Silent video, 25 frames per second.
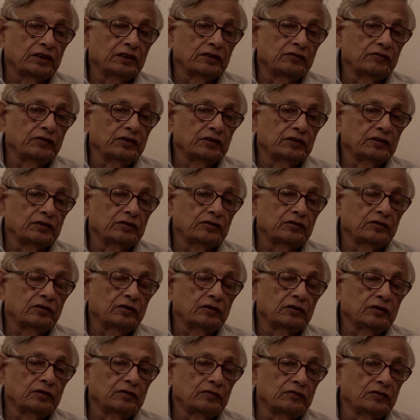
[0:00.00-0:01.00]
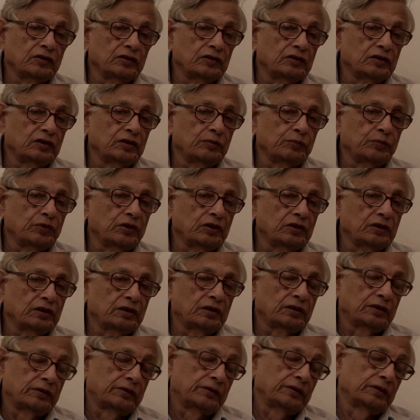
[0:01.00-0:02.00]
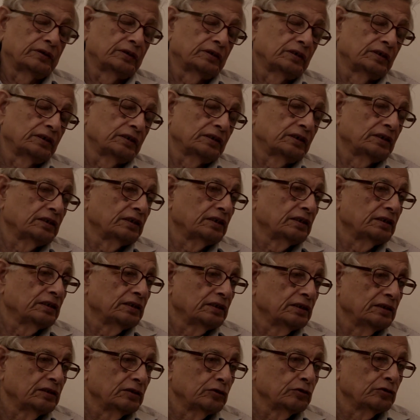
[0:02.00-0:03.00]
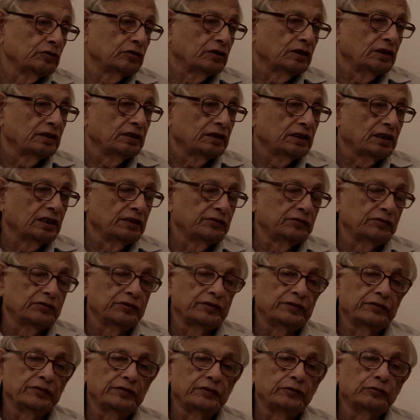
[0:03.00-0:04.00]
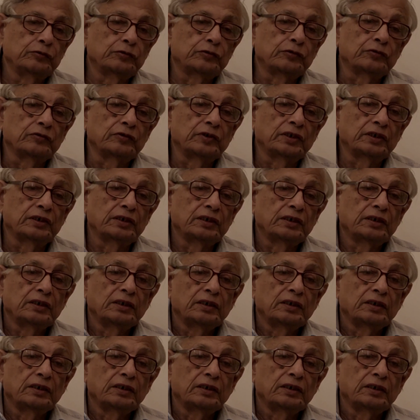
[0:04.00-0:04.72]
there was a report, I think in the Hindustan Times, which we used to get,